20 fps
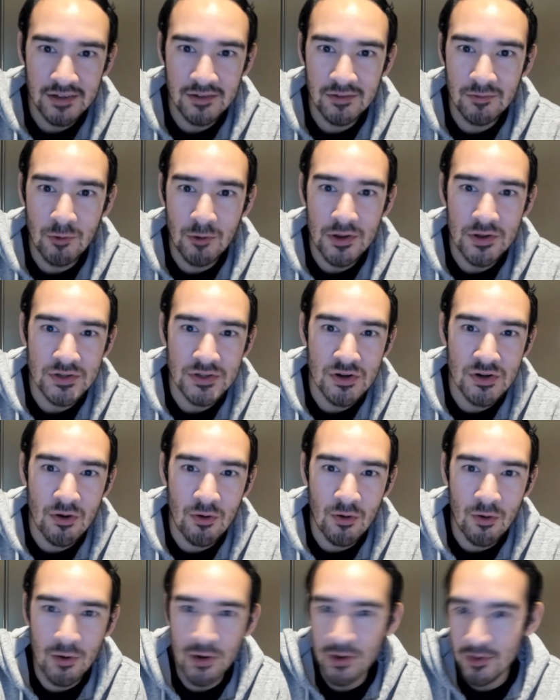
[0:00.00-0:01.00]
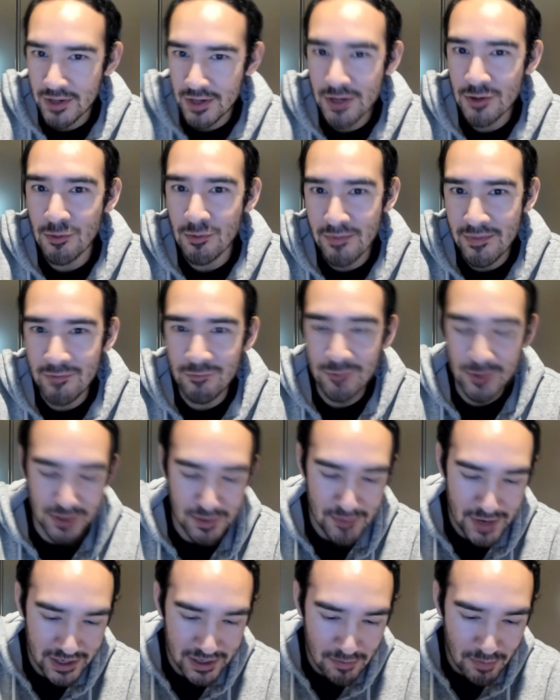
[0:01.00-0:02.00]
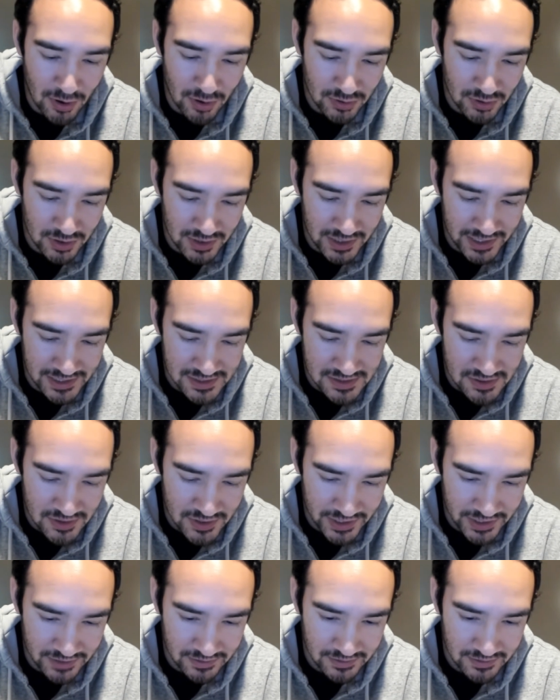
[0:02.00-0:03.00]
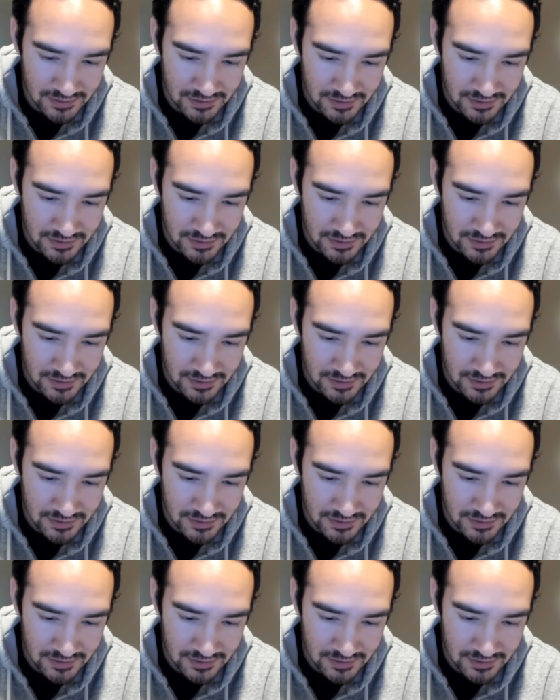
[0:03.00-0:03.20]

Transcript: where there's no oil, it'll really make a ball look like it's hooking.